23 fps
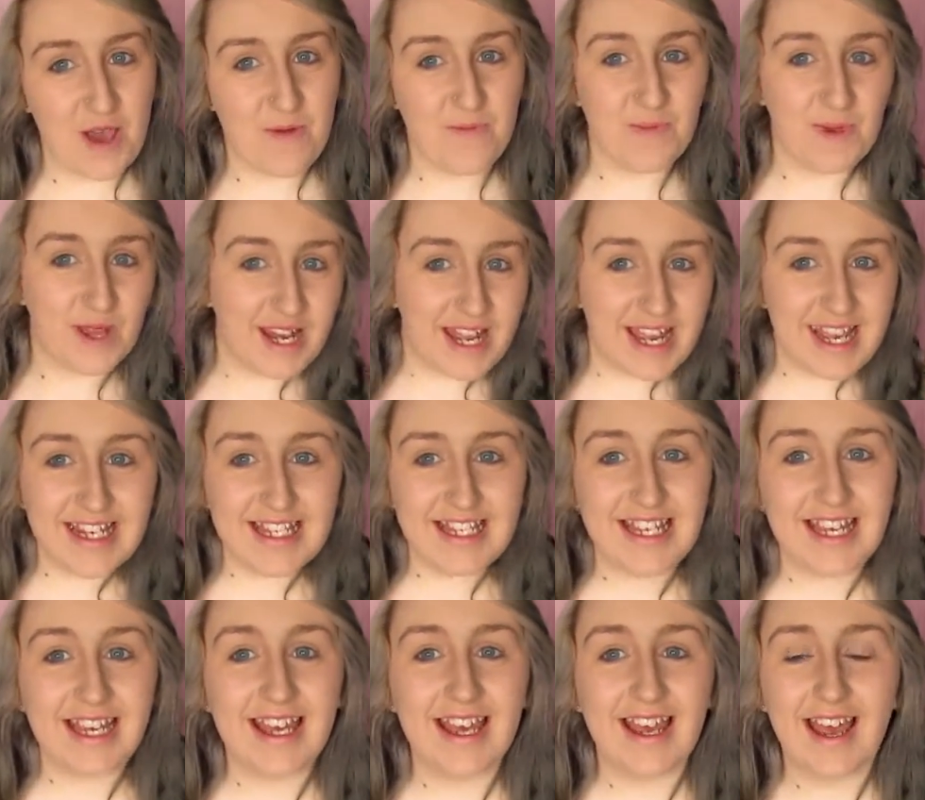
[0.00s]

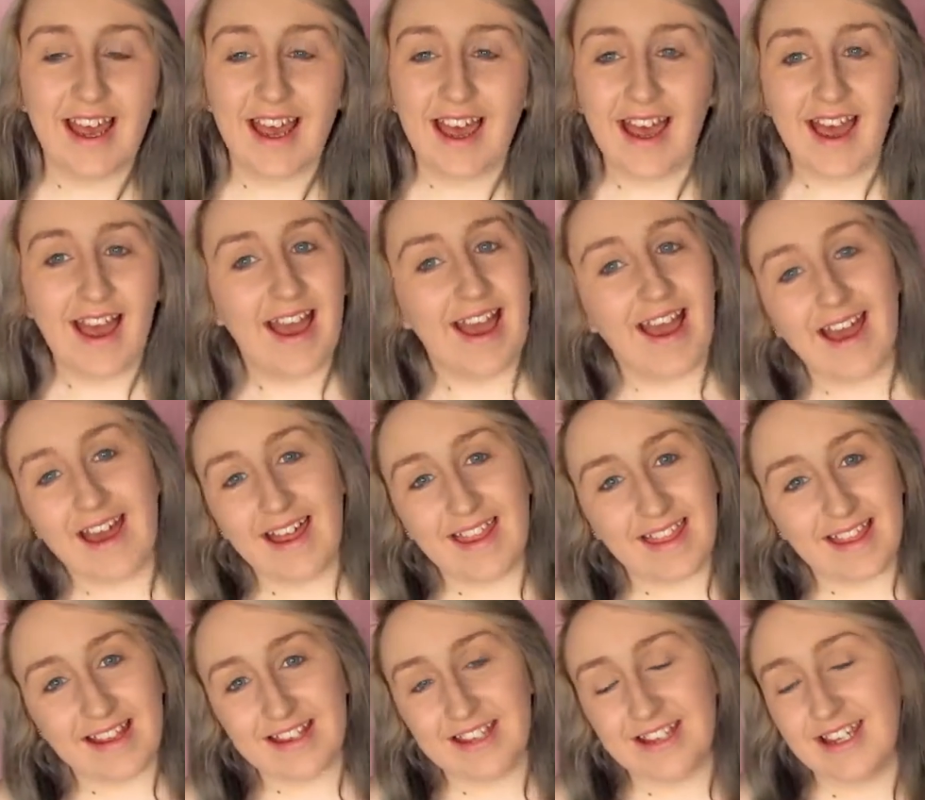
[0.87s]
emulate it
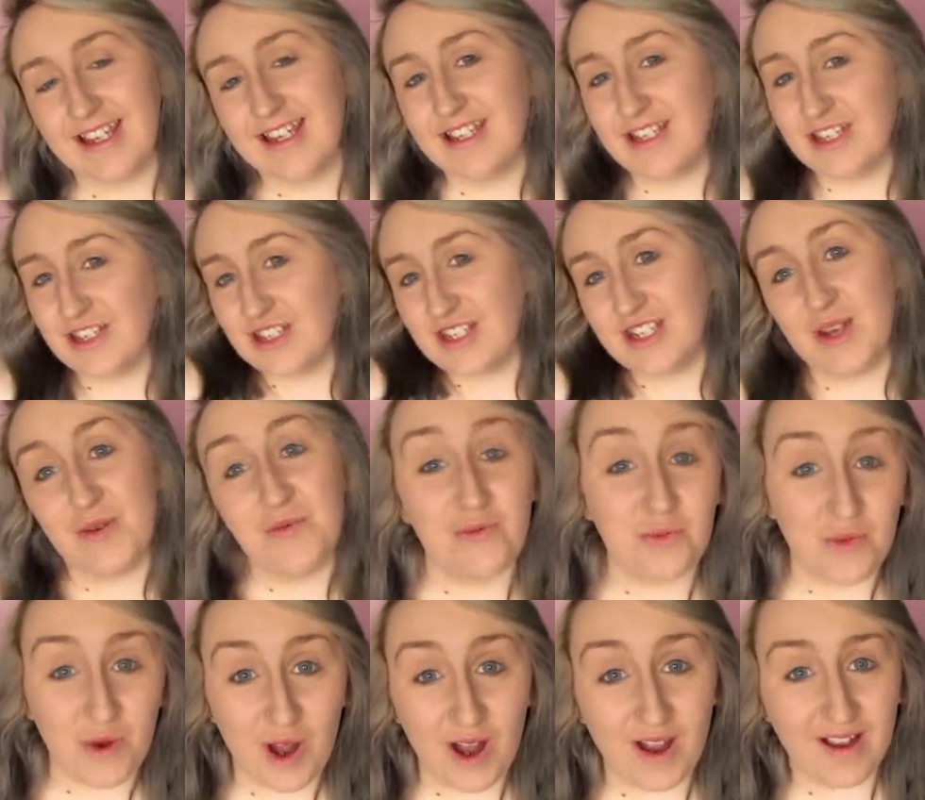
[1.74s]
and it just
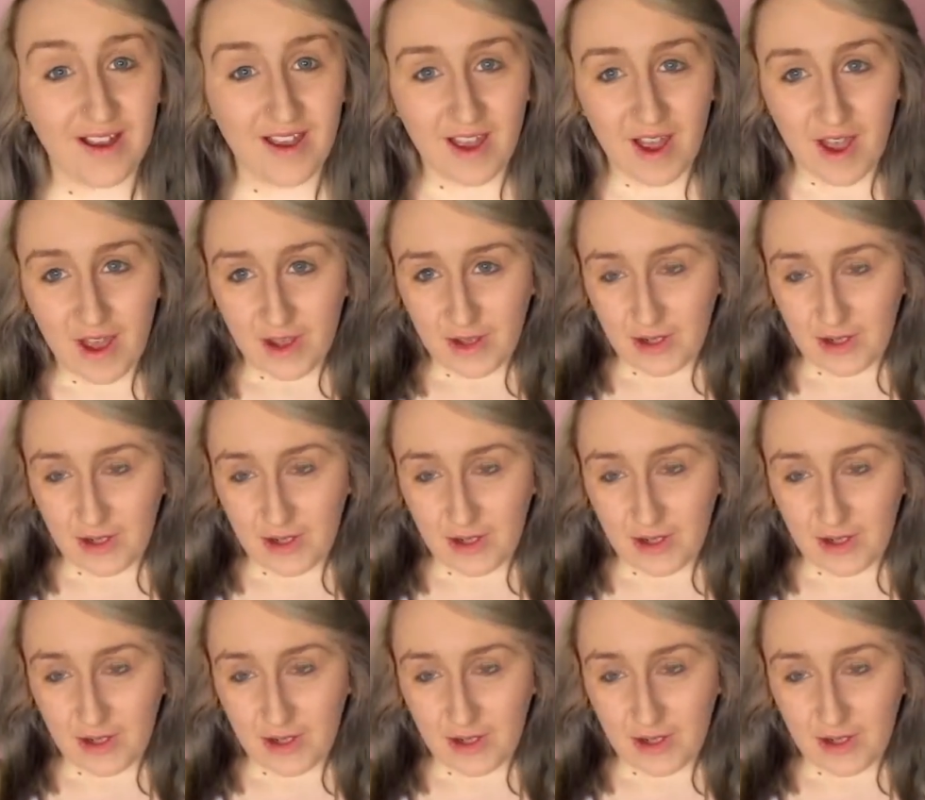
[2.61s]
didn't work.